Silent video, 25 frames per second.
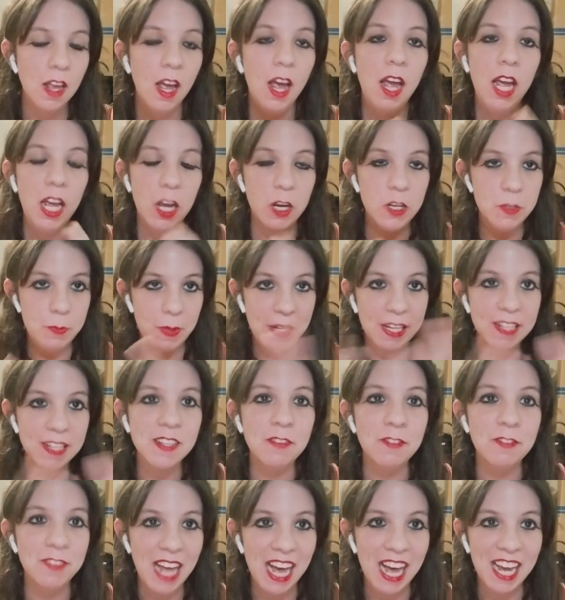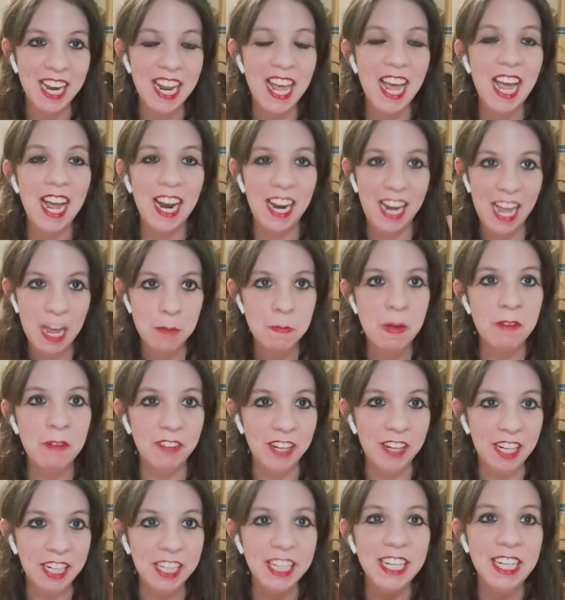It was because of that
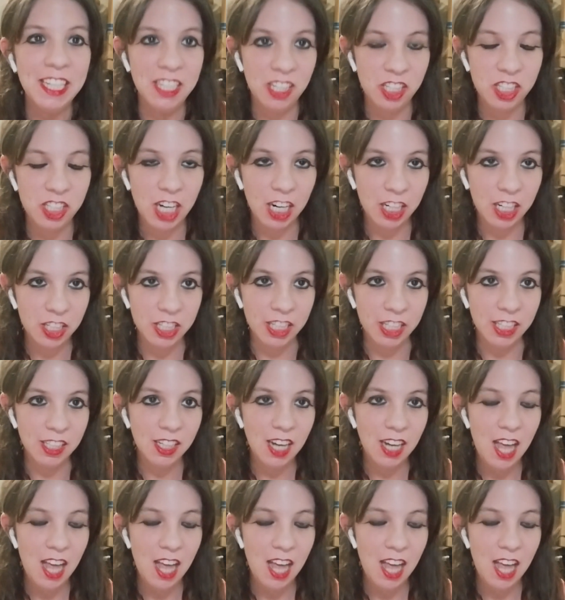Aimovig injection.